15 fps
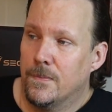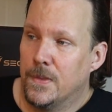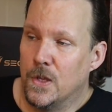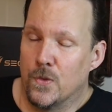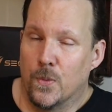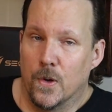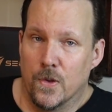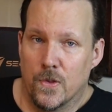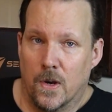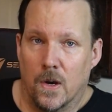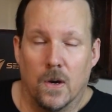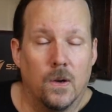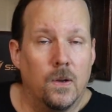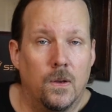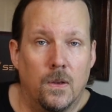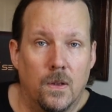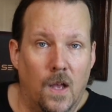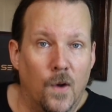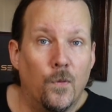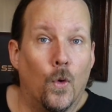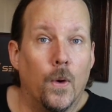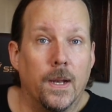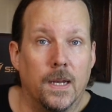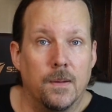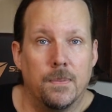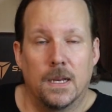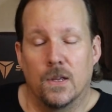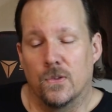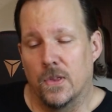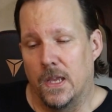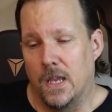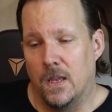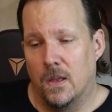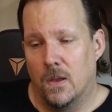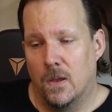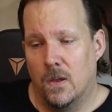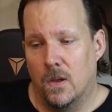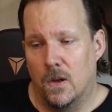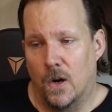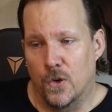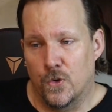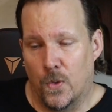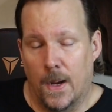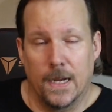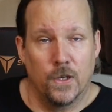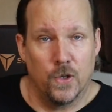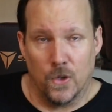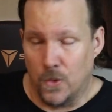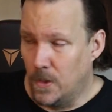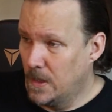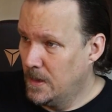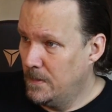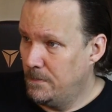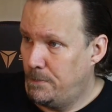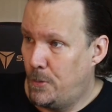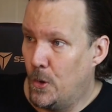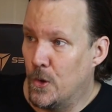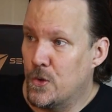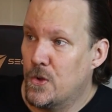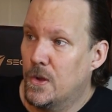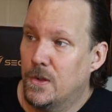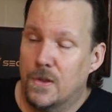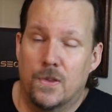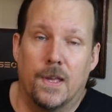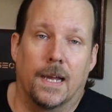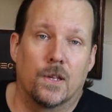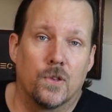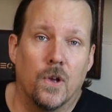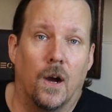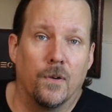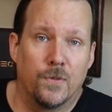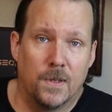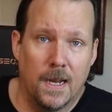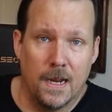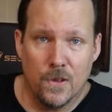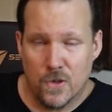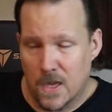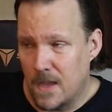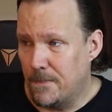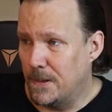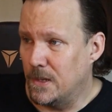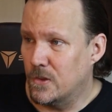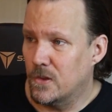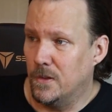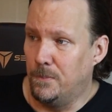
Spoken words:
These words are avoided because they are trying to push sex off stage, keep it as